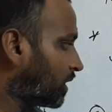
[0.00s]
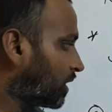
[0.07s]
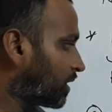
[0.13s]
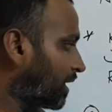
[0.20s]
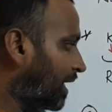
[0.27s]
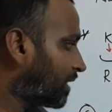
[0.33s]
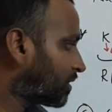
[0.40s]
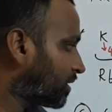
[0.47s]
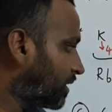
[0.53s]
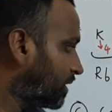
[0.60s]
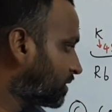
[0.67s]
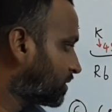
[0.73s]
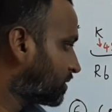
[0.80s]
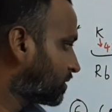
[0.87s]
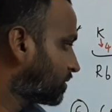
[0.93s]
are
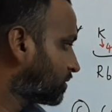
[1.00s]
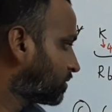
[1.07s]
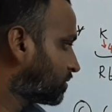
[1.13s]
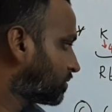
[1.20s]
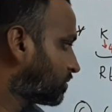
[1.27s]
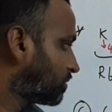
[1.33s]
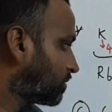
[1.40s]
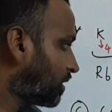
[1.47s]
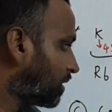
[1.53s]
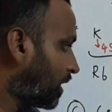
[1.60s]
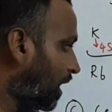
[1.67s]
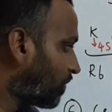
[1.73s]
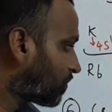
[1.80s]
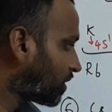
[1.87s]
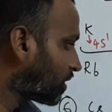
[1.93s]
lanthanides?
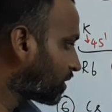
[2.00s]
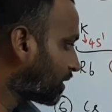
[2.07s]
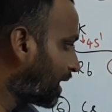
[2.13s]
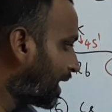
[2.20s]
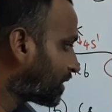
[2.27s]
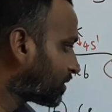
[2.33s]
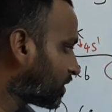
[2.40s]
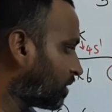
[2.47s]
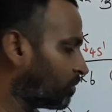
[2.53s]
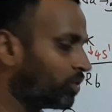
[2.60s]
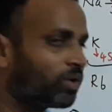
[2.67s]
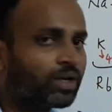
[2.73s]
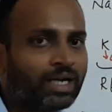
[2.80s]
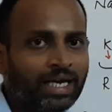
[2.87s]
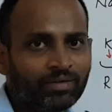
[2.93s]
After lanthanum you
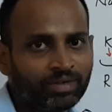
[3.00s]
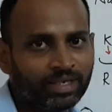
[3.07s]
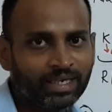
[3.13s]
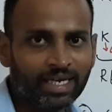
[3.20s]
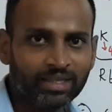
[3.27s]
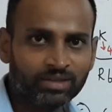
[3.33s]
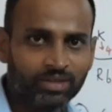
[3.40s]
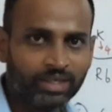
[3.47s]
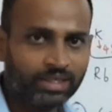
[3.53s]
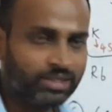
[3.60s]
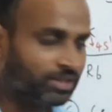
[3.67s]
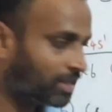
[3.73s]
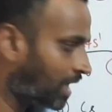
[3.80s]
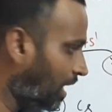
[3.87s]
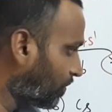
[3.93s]
are having
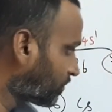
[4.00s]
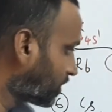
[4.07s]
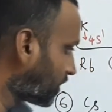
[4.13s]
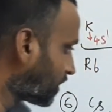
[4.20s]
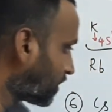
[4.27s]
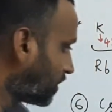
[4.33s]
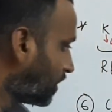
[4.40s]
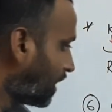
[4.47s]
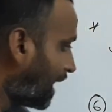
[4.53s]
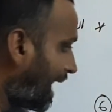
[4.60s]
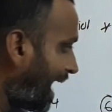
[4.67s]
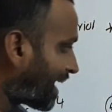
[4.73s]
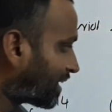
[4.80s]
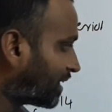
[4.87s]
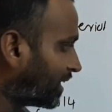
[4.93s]
lanthanides. After
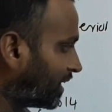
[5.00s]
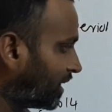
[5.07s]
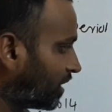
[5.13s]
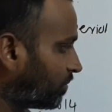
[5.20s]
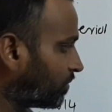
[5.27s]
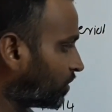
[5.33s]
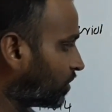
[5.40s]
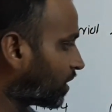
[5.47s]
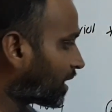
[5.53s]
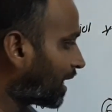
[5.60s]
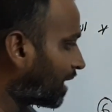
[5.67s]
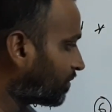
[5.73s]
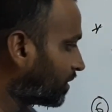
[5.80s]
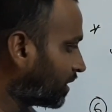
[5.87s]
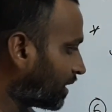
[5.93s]
actinium you are
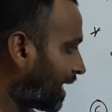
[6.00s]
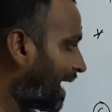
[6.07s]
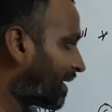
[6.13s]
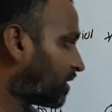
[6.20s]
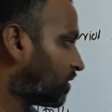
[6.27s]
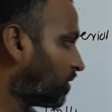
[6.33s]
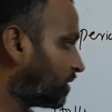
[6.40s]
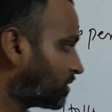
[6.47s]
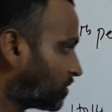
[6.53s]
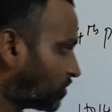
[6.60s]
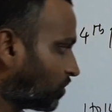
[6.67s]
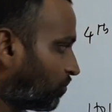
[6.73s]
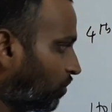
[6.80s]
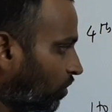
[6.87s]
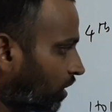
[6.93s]
having actinides. So
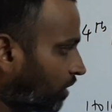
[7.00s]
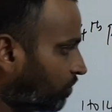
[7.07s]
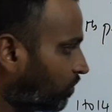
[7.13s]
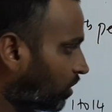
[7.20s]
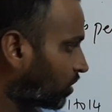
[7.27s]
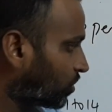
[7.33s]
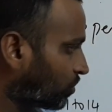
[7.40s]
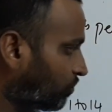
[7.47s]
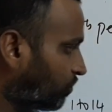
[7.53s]
4F 1 to